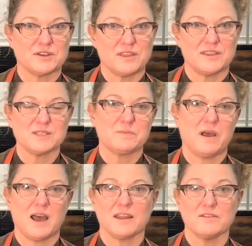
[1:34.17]
this
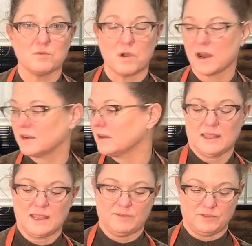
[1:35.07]
pot of water.
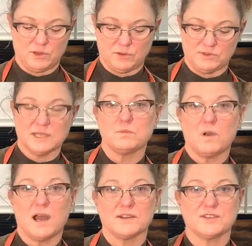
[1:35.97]
If you did
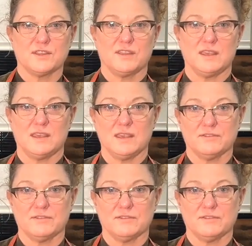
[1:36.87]
watch the